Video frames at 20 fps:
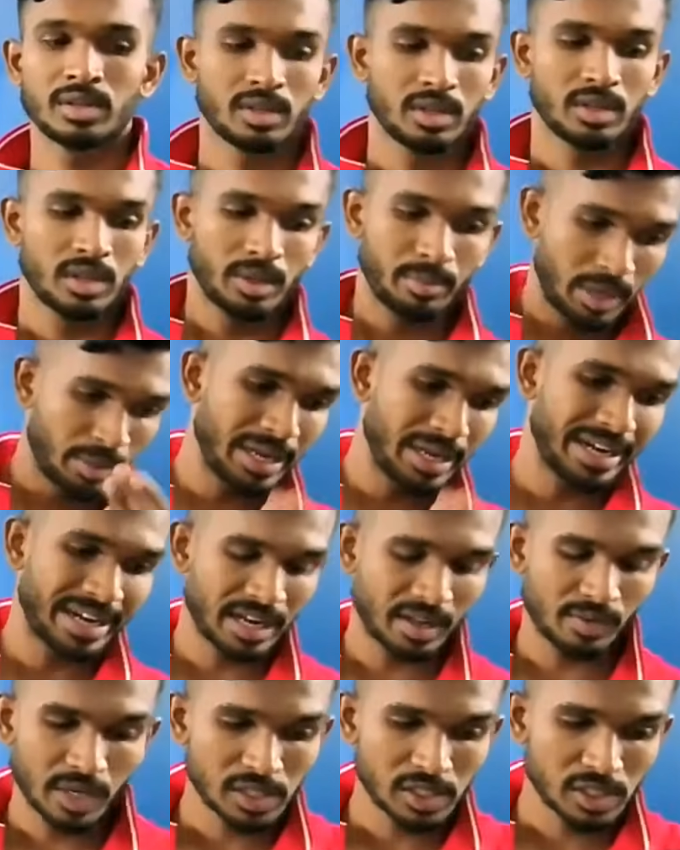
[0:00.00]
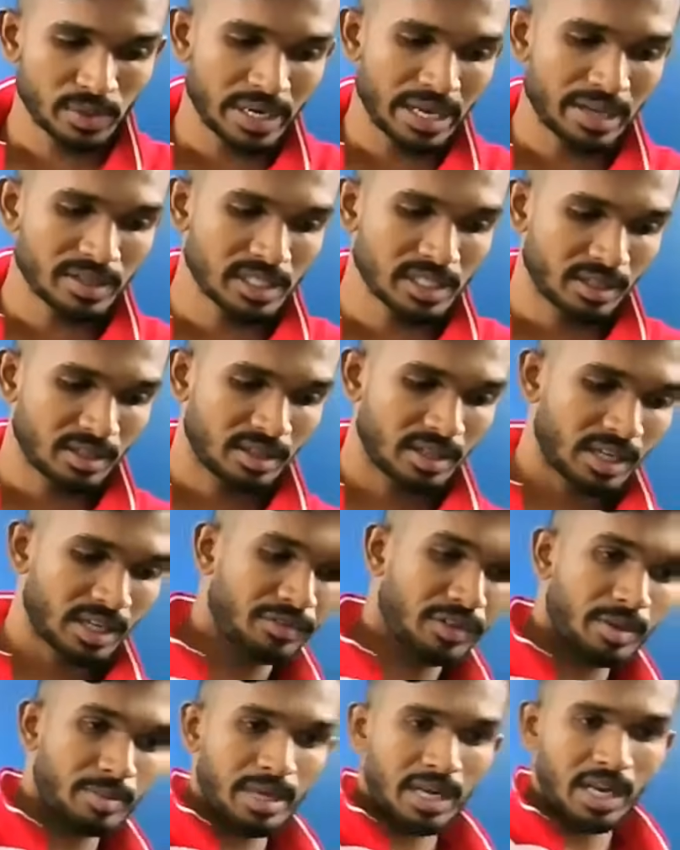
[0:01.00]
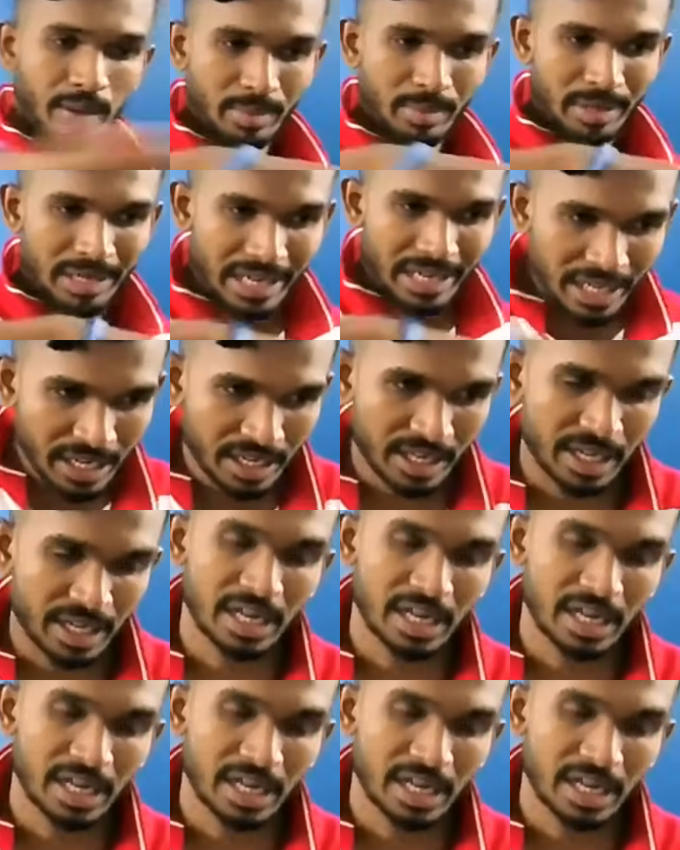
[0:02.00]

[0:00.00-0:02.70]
Maybe in rivers you would have seen river become green color.